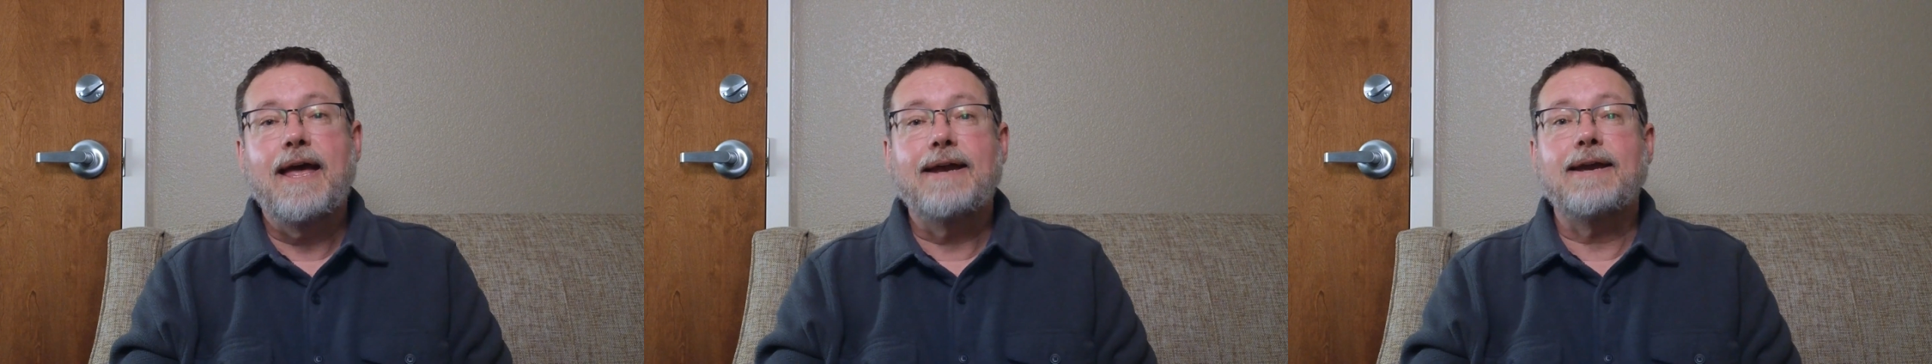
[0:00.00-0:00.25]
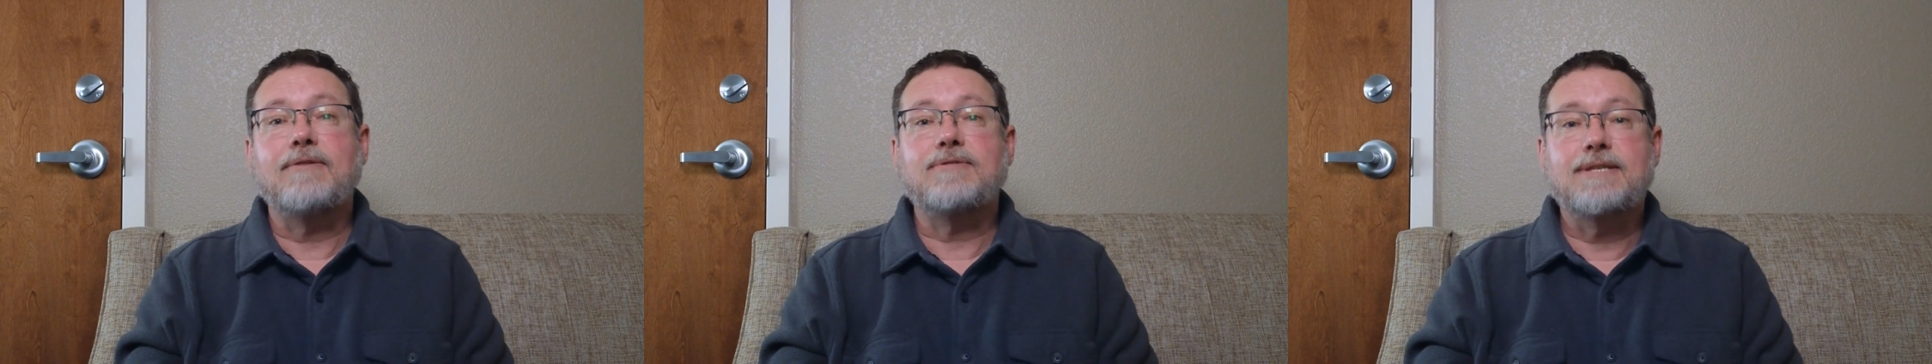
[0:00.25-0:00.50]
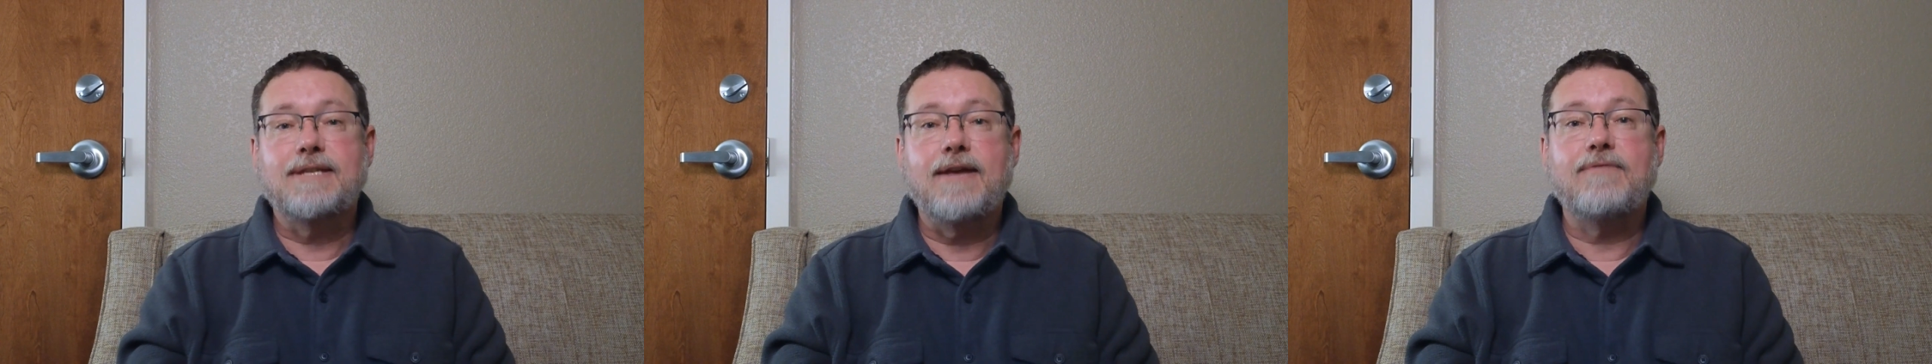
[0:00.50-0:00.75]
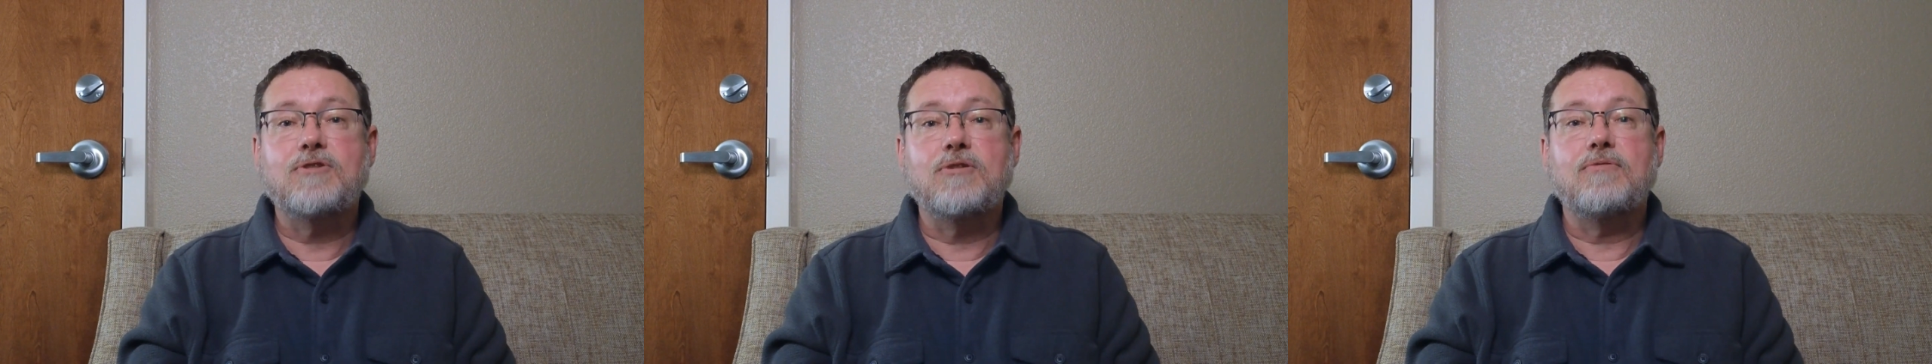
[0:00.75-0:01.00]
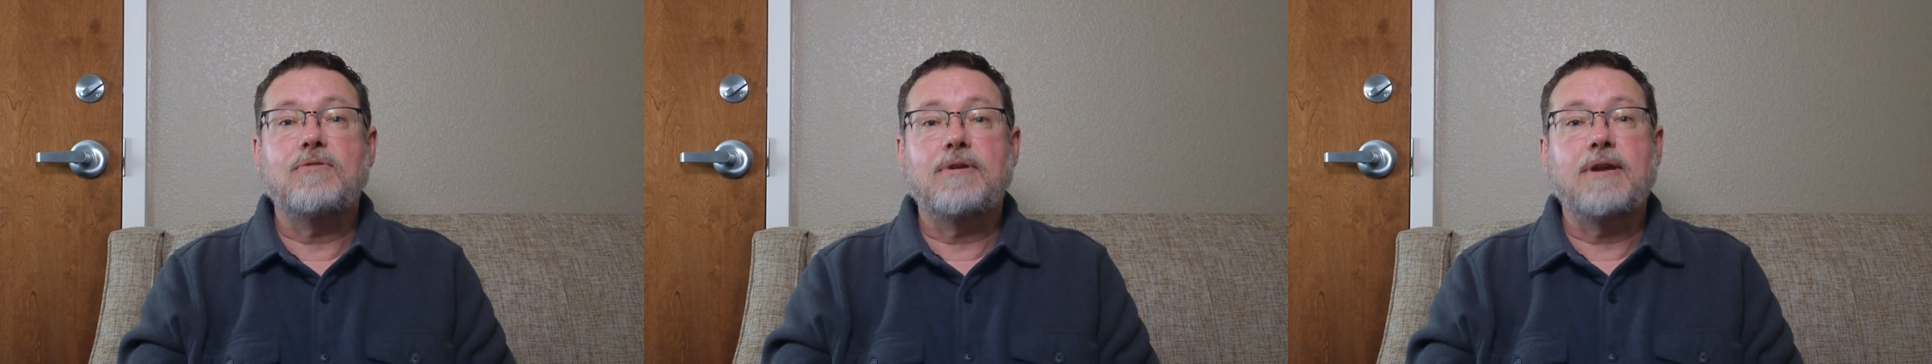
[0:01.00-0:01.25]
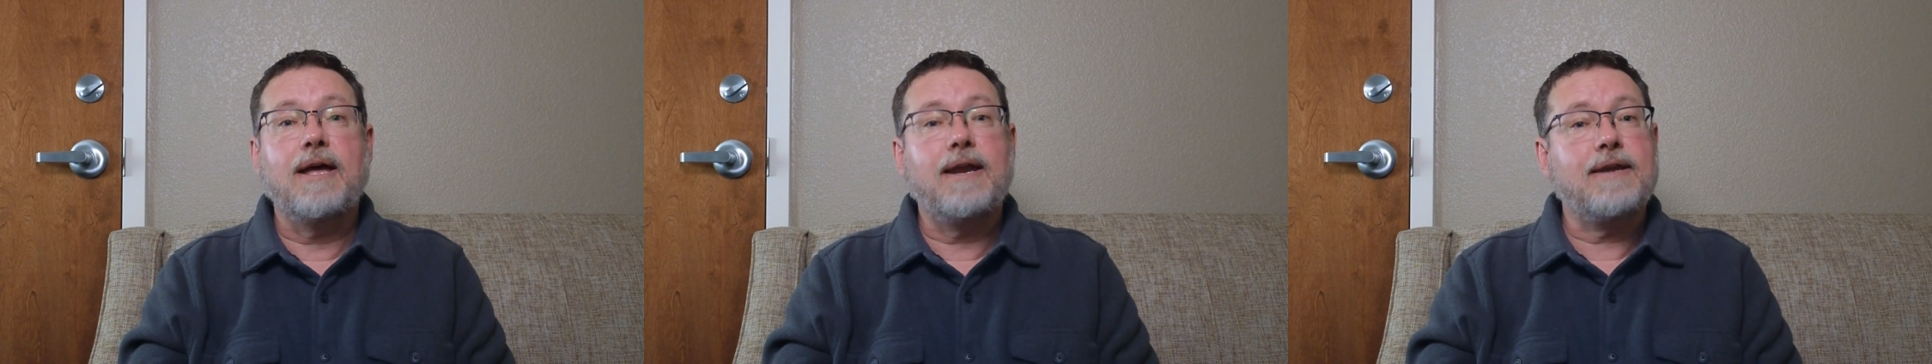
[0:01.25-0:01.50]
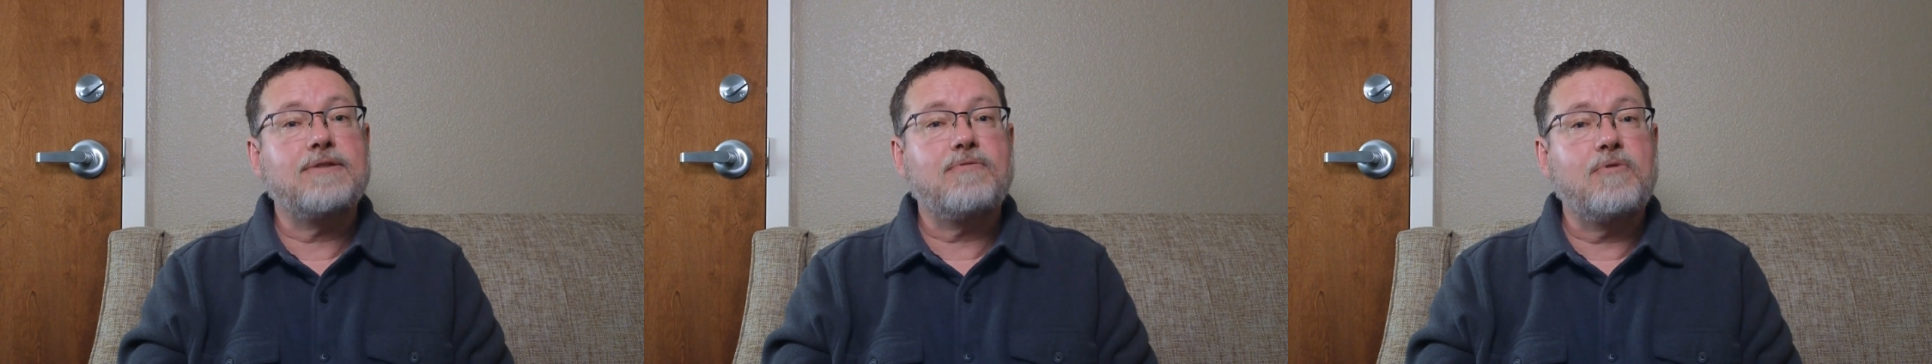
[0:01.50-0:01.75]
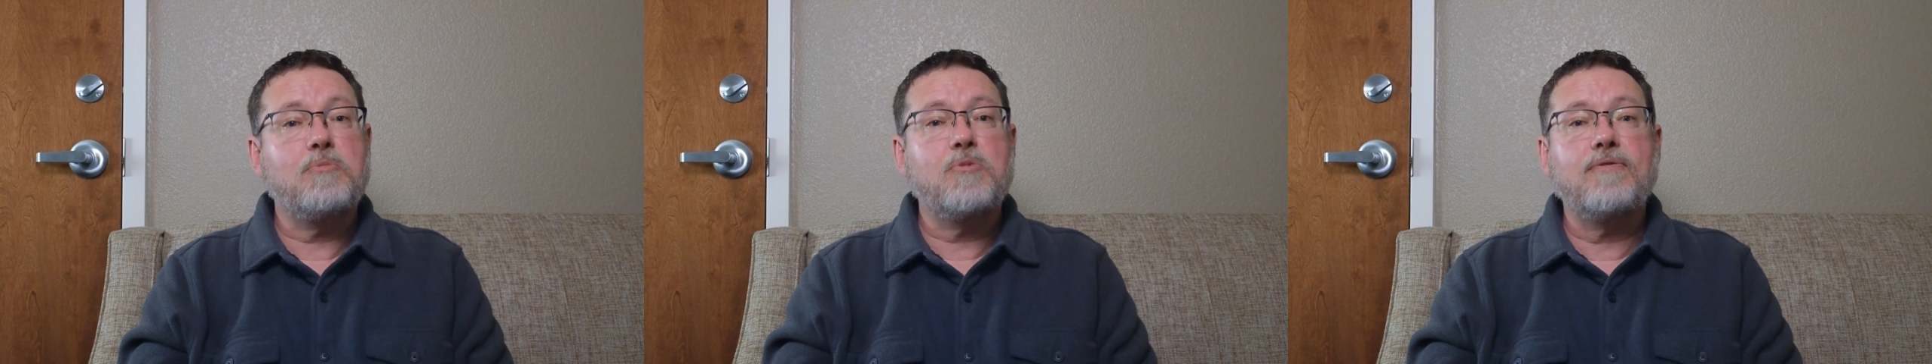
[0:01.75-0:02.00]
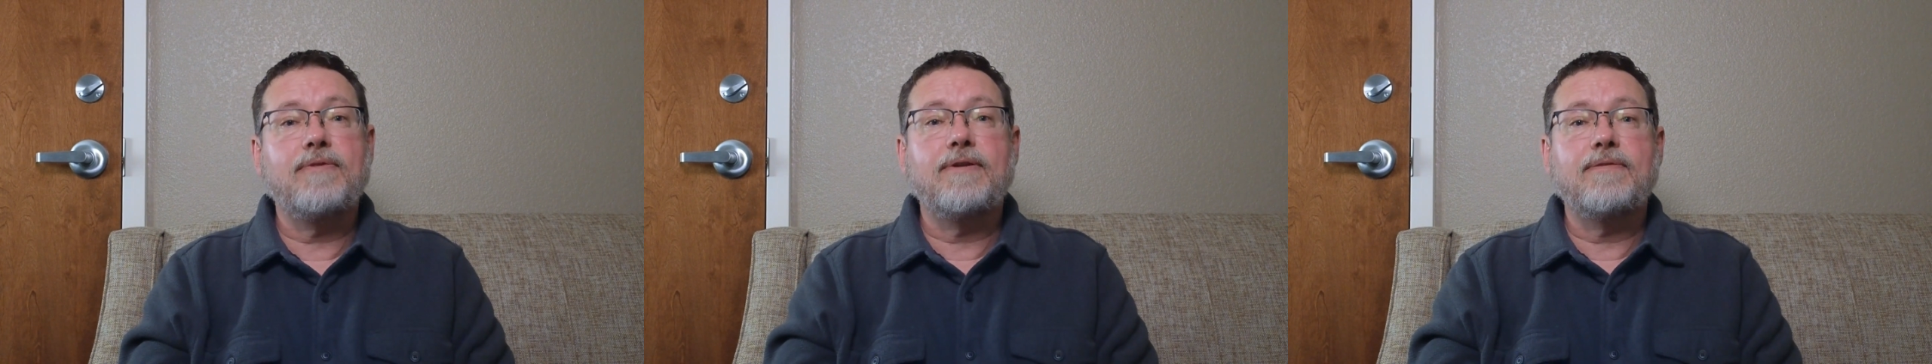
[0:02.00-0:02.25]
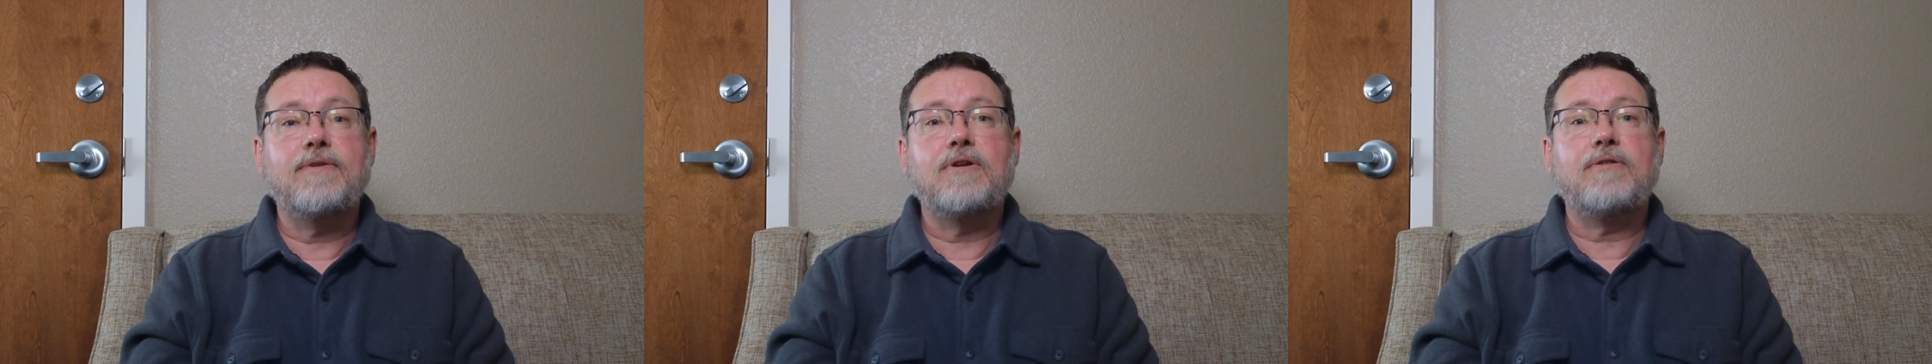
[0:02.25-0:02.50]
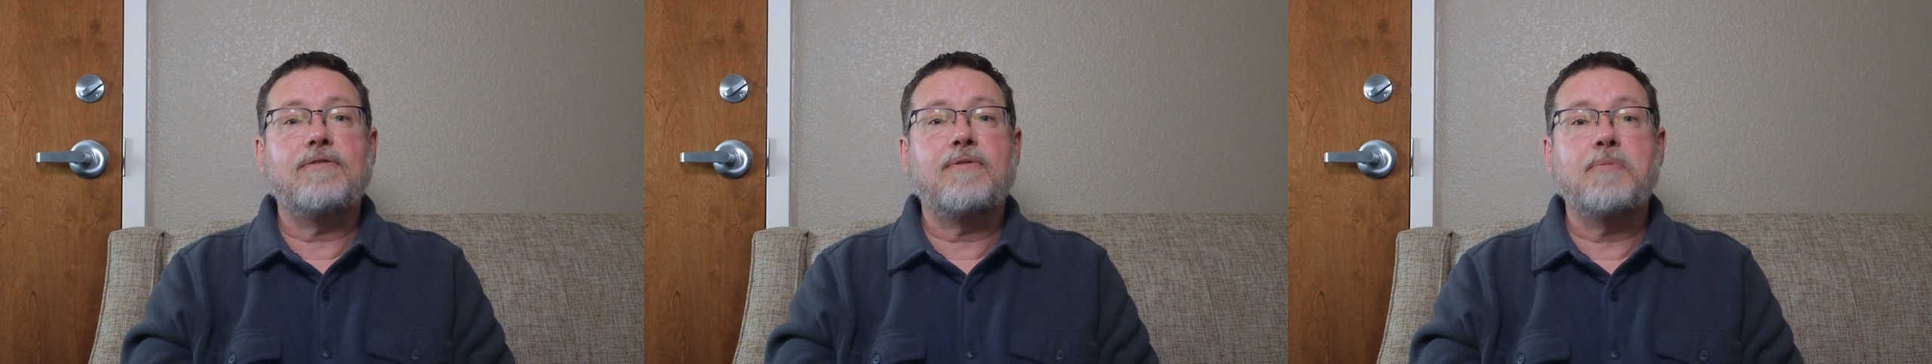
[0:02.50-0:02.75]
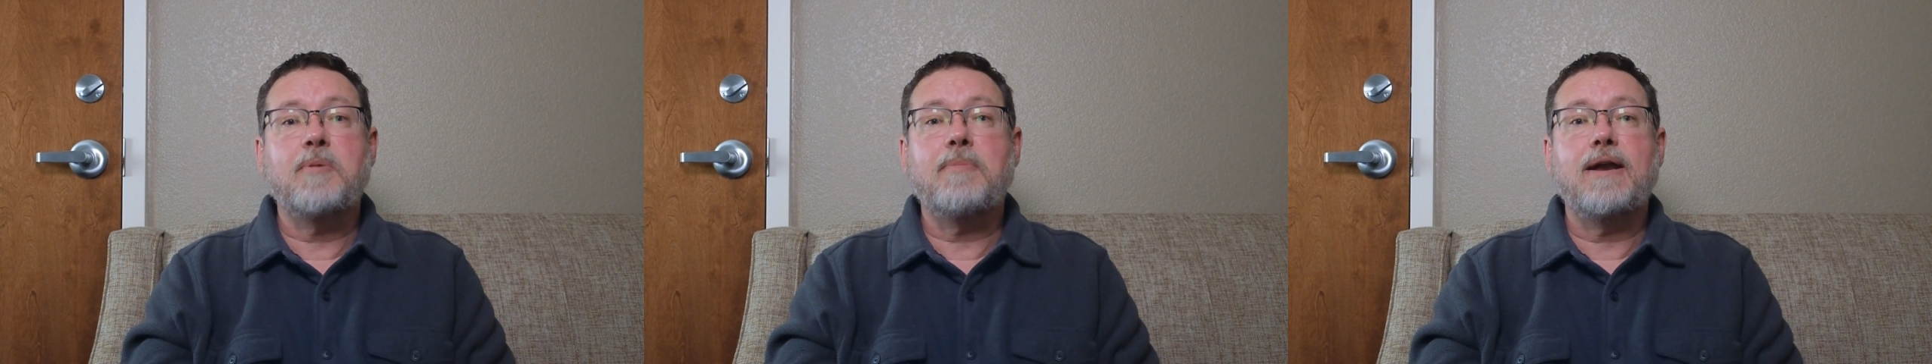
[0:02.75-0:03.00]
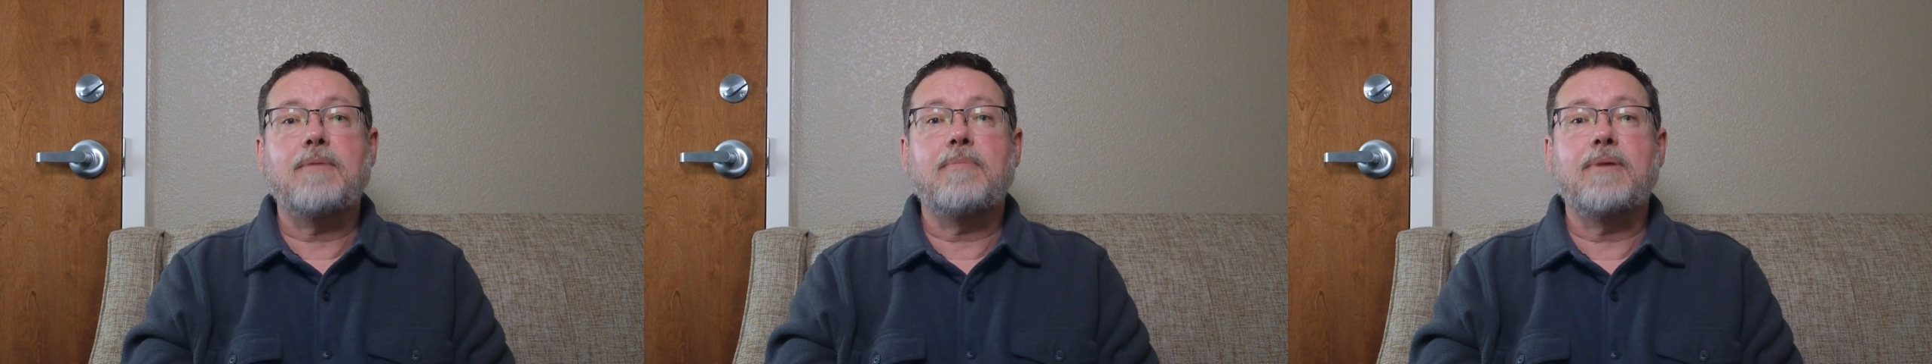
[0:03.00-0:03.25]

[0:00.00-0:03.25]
now saved you, not as a removal of dirt from the body,